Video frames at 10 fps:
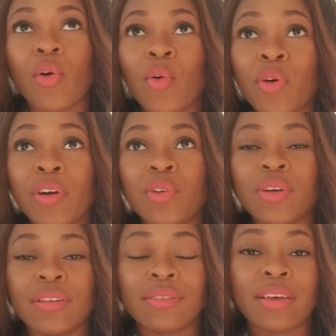Or
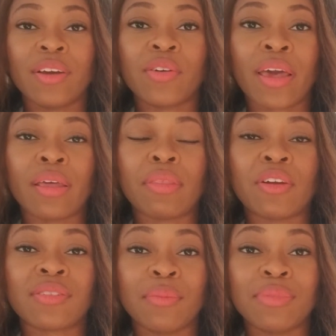you can say, okay,
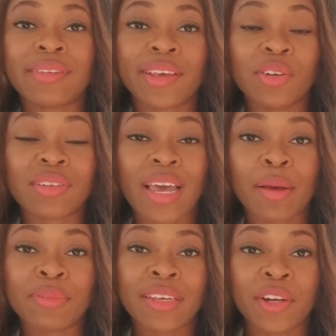there's some skills
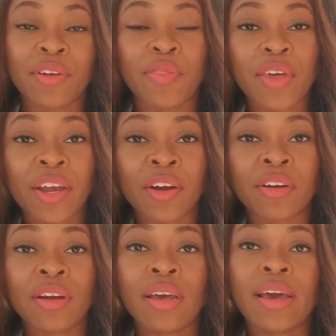gaps here and
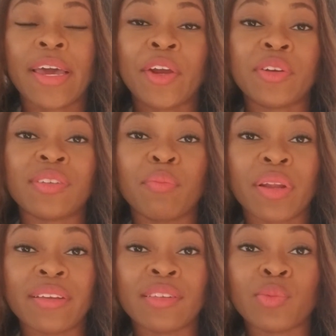there. Here are some
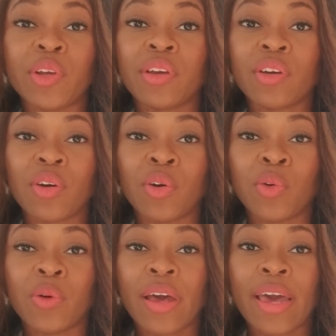places where you can
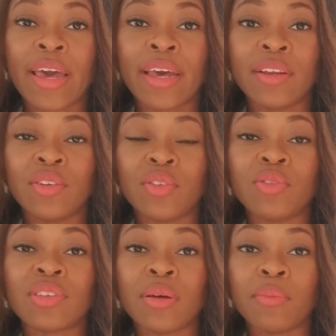go and
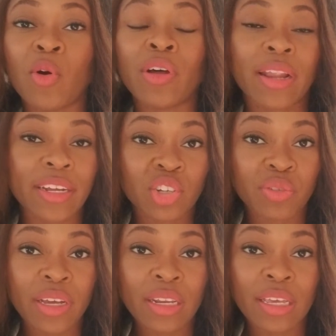do some online
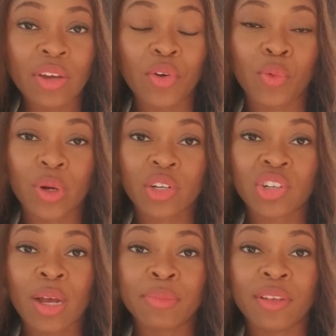training or
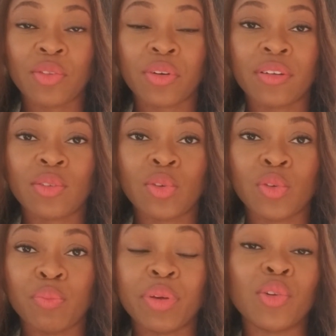workshops in order
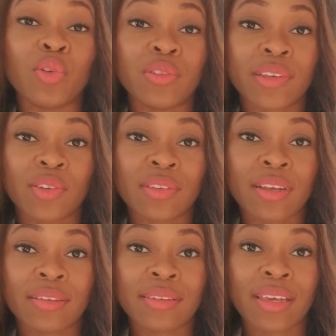to build those skill
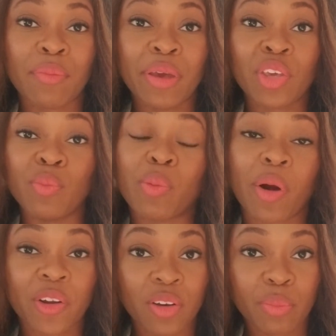sets that can make you more
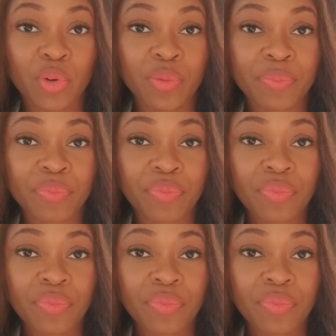marketable.